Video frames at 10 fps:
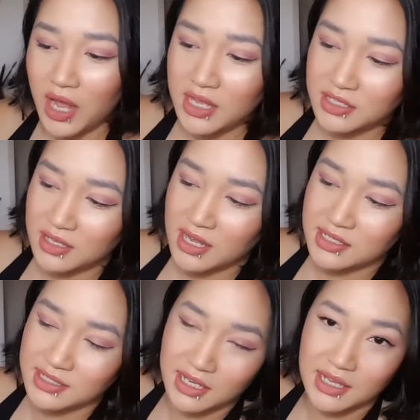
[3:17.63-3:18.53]

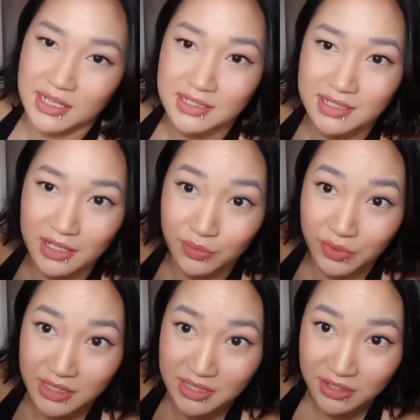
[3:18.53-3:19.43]
I say it's done
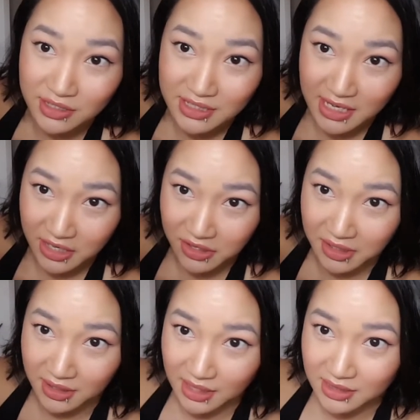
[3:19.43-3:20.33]
when it starts
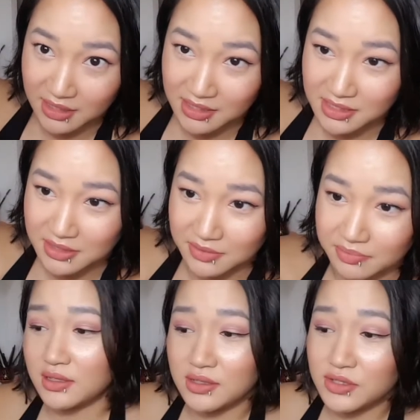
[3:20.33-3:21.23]
tearing like this.
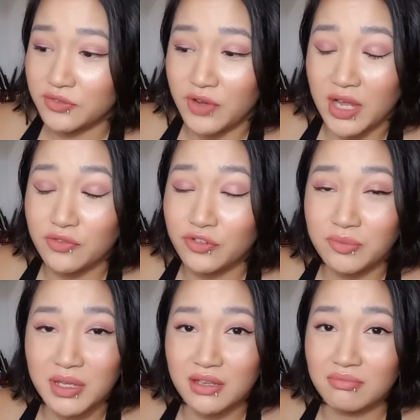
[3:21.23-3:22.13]
It was fine for
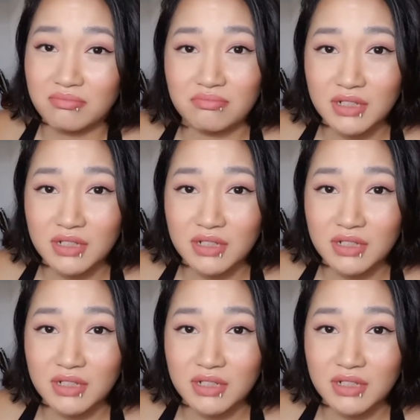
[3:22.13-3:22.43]
me.